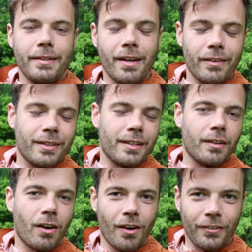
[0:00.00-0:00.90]
I know that
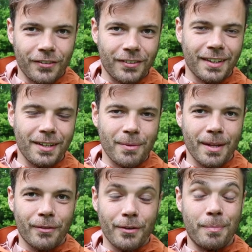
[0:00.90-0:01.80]
in hot, sticky
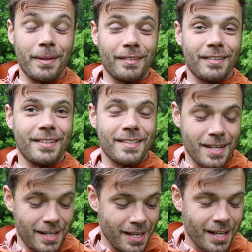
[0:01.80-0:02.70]
weather on the
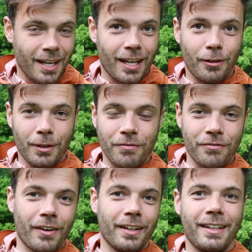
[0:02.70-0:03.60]
PCT, uh, when I
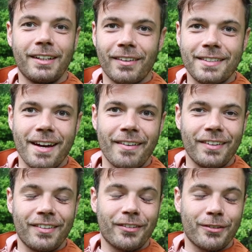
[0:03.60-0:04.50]
finally got
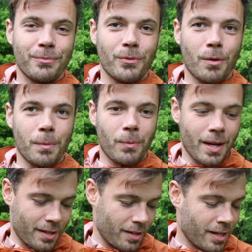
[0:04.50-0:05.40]
down into some warmer
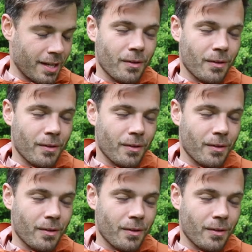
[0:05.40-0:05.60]
weather,